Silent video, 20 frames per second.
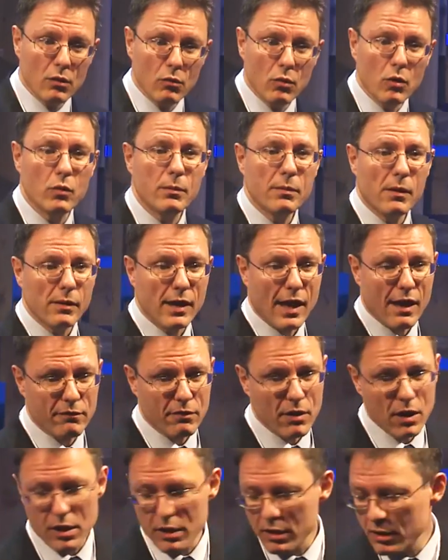Well, we probably
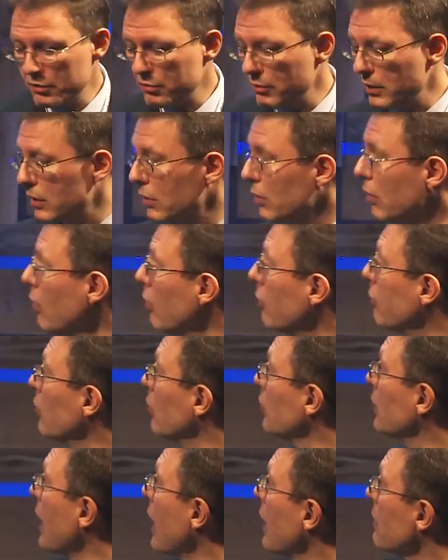have three or
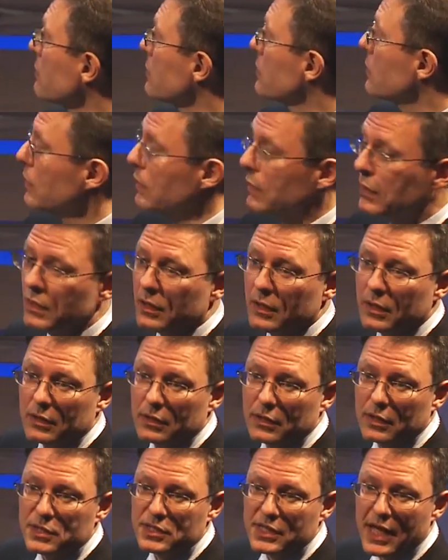four times
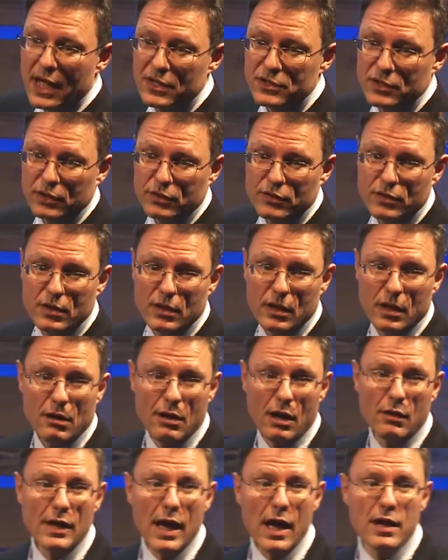these gadgets around